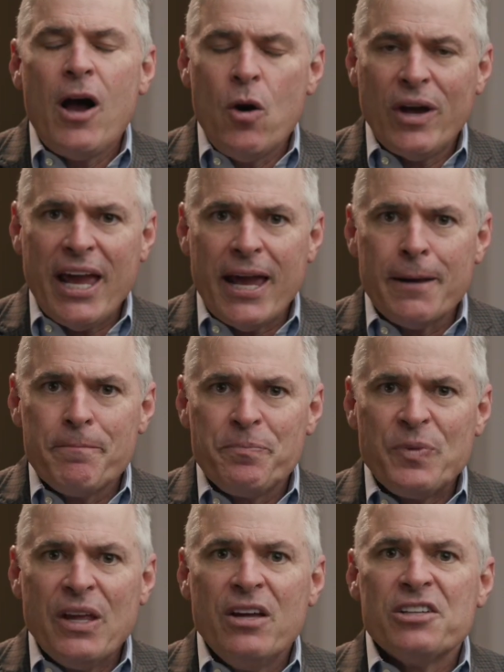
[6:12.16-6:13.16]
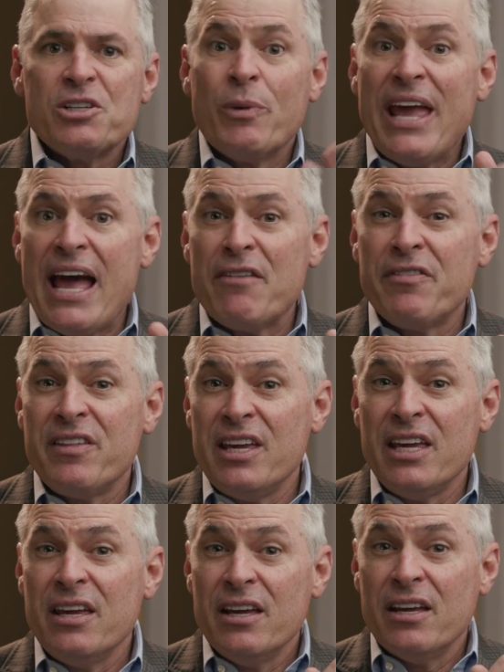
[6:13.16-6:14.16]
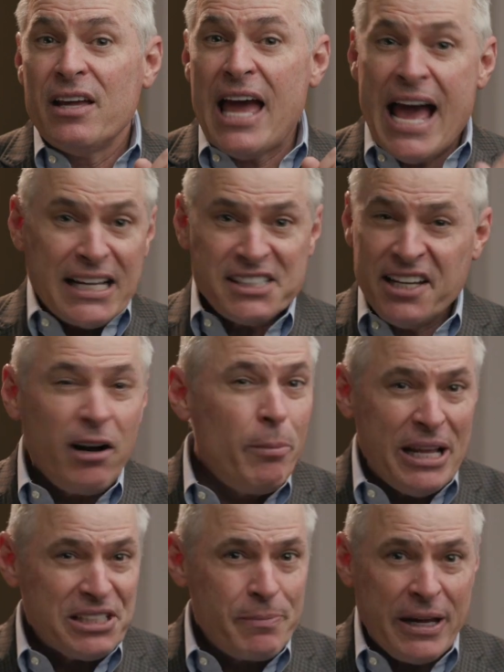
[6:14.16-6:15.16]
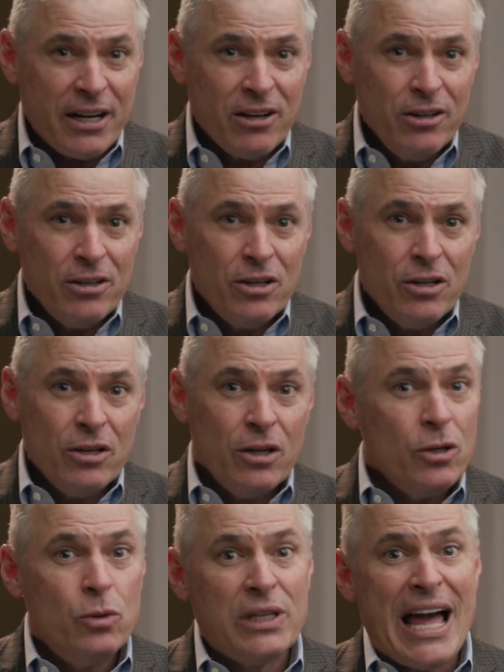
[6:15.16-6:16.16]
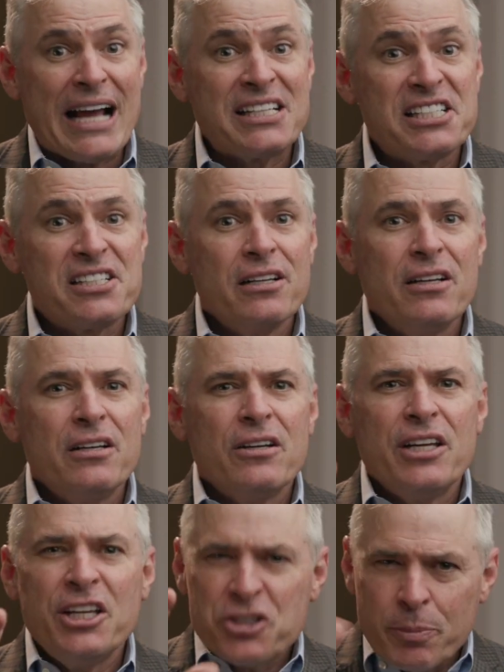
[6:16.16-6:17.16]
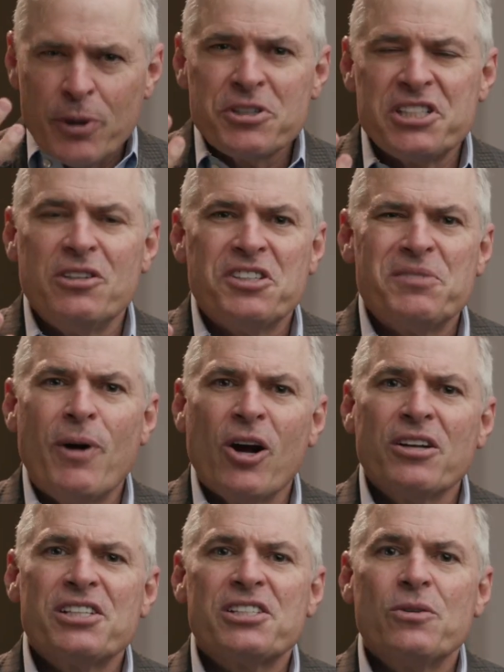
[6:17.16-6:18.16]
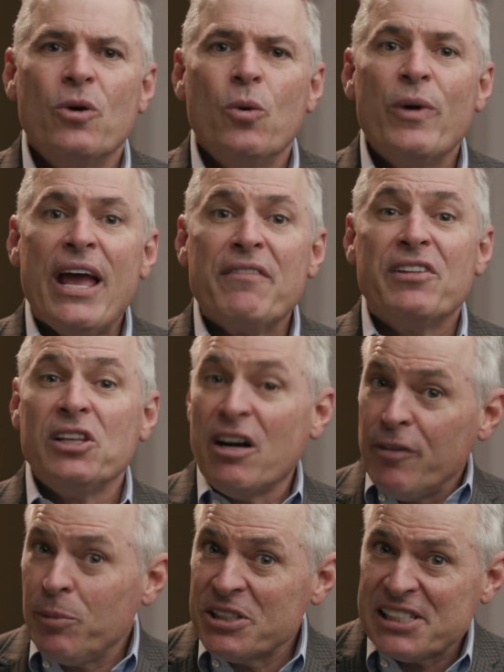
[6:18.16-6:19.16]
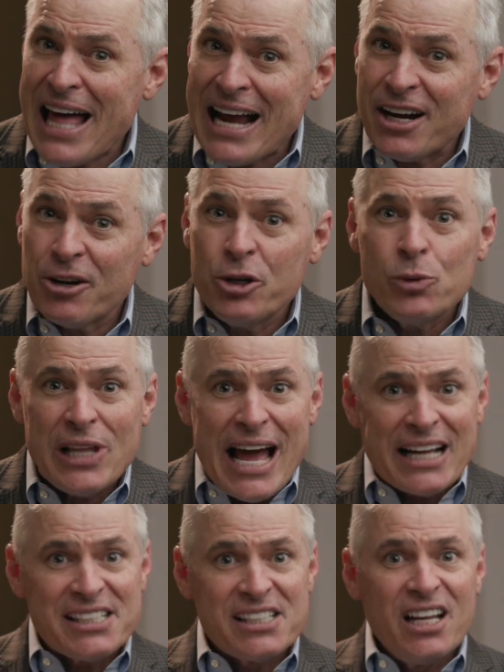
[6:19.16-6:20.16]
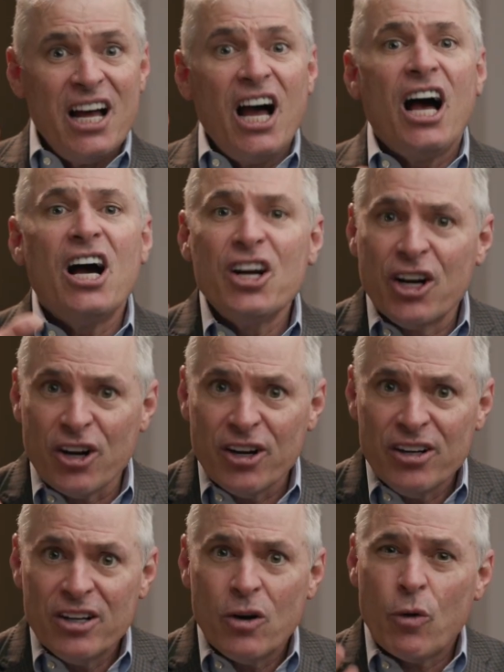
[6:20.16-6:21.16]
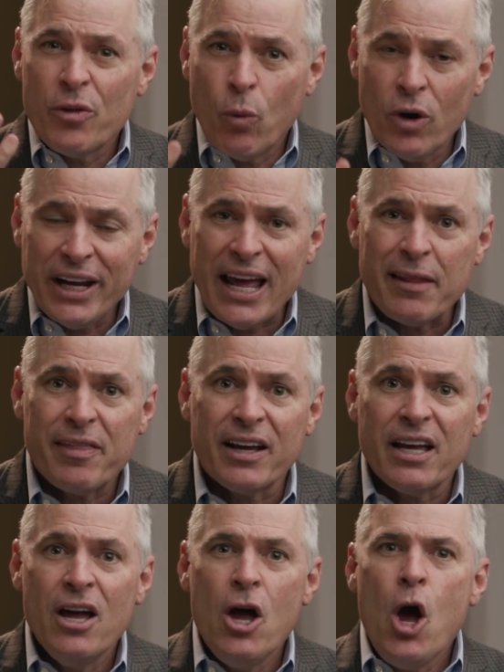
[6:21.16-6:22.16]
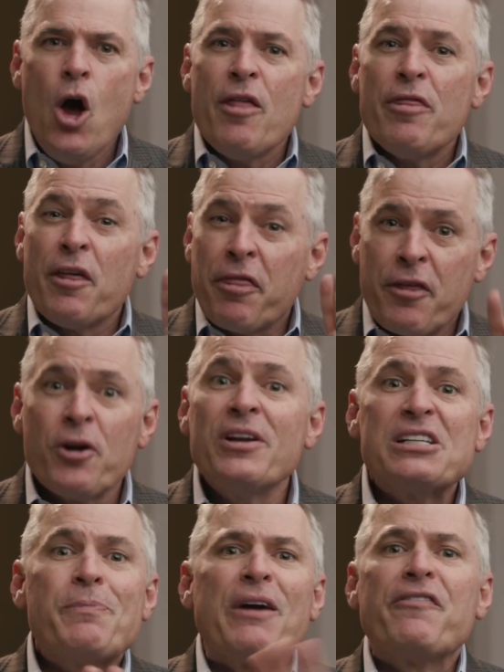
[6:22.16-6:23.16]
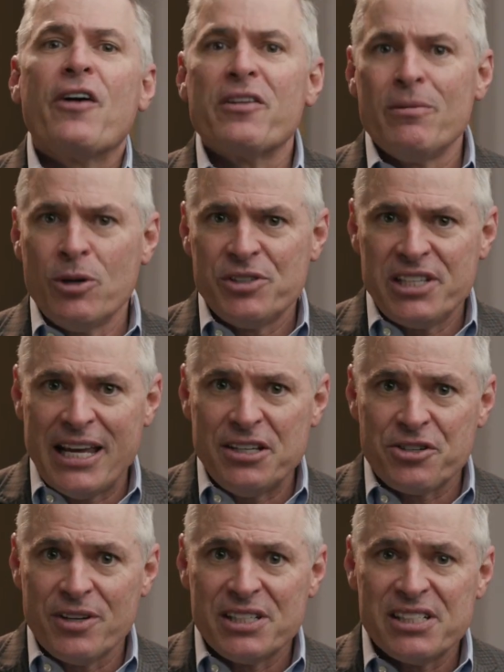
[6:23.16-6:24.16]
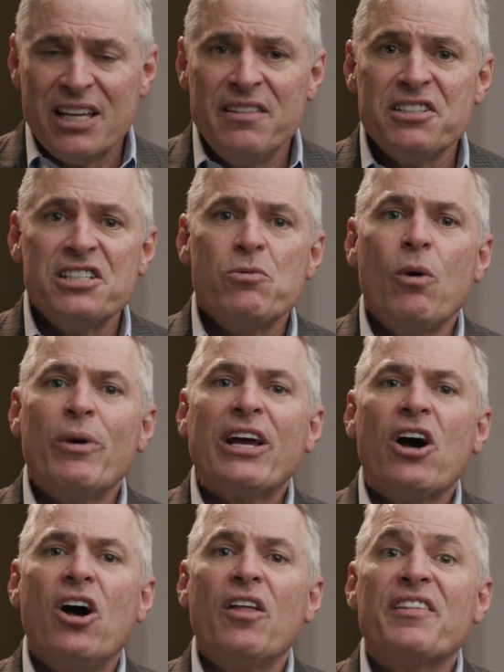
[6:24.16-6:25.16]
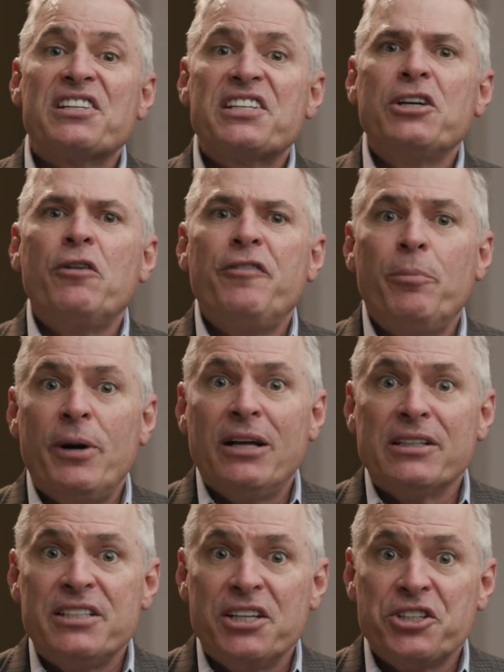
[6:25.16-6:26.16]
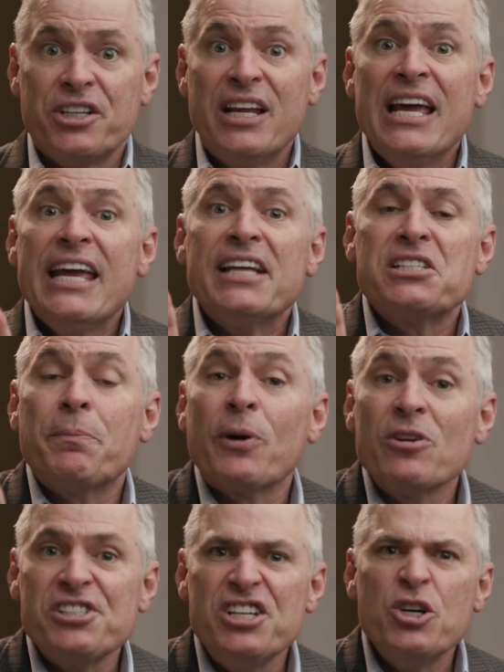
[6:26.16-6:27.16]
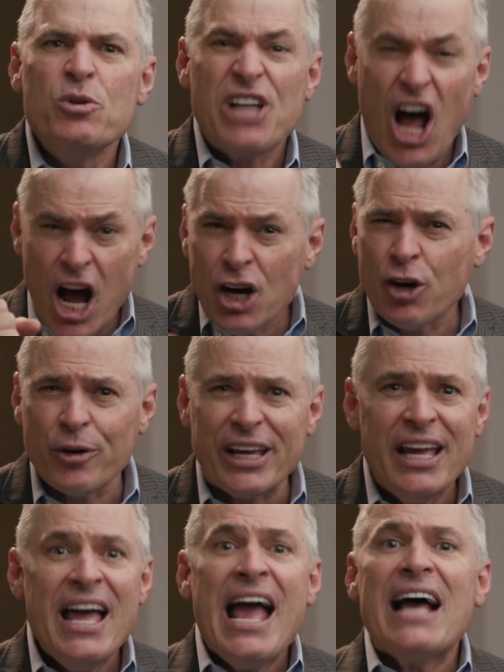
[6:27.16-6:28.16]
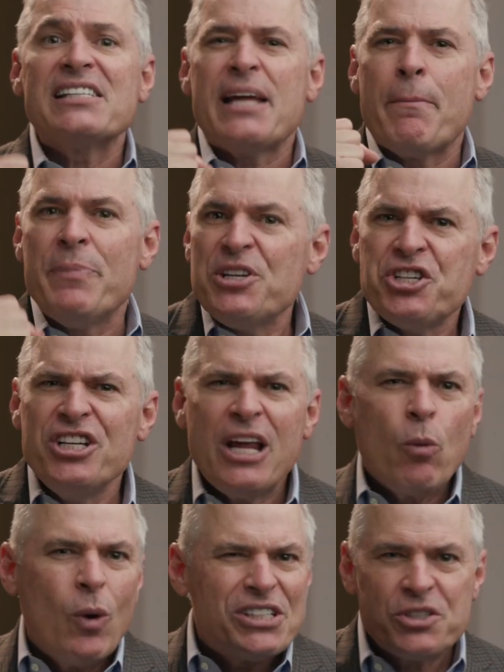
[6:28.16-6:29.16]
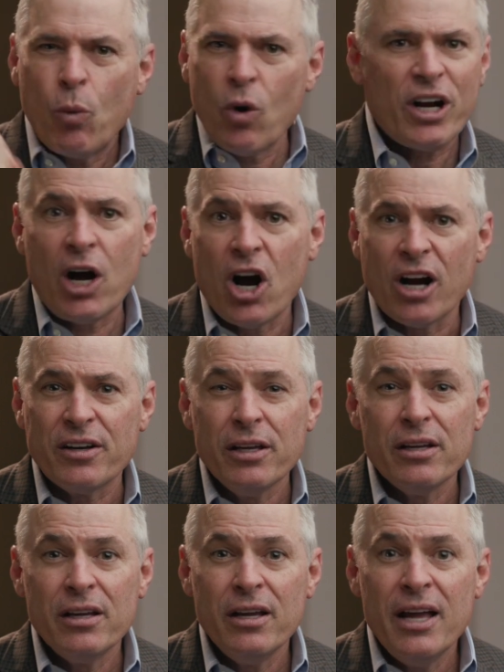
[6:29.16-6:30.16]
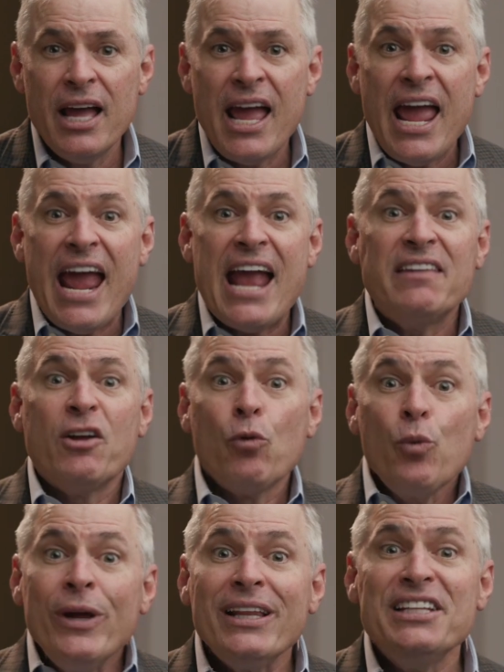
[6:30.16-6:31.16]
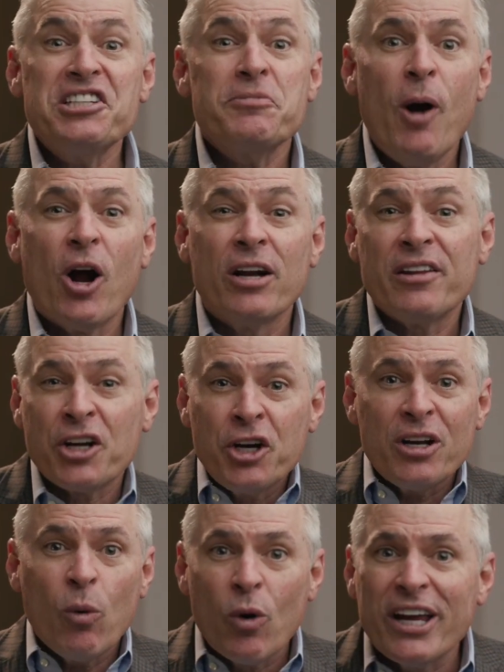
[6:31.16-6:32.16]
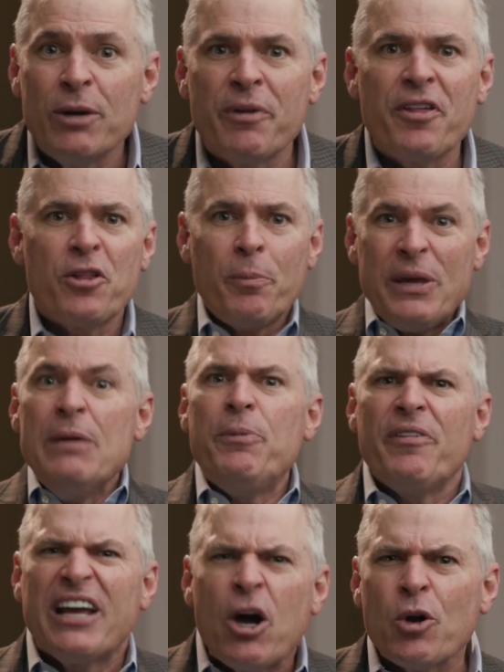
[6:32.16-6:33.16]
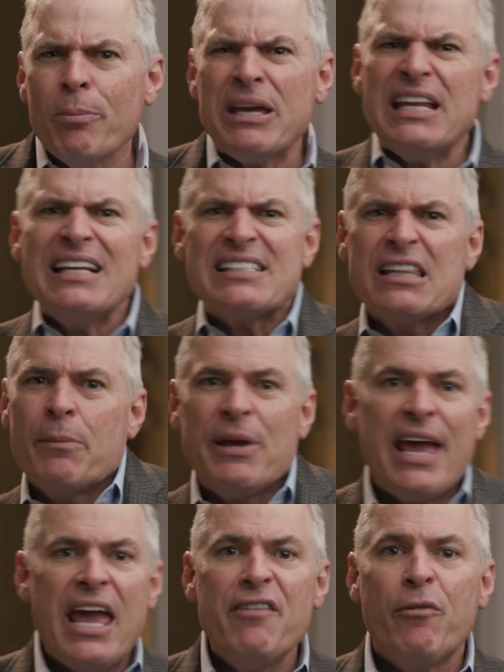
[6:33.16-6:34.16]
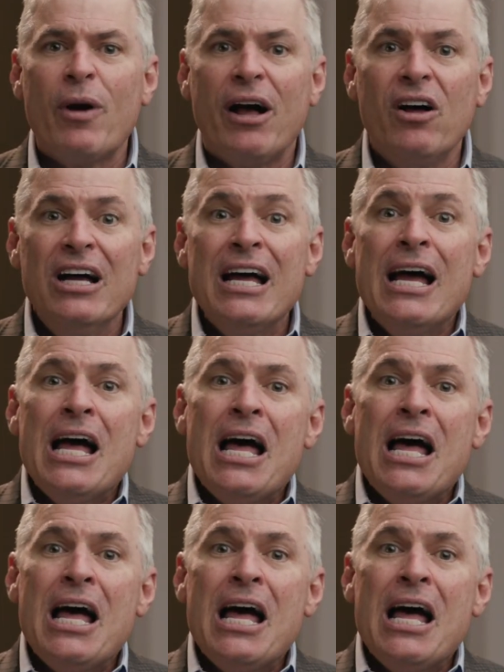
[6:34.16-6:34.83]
Okay, so we have the accidental messmaker who lacks interpersonal smarts. We have the lovable slacker who lacks hunger or the work ethic. The third is by far the most dangerous, and this is what we call the skillful politician. It's a person who's hungry, has ambition, and wants to work hard. And they're really smart, they're good at working with other people, they go to meetings and they behave well,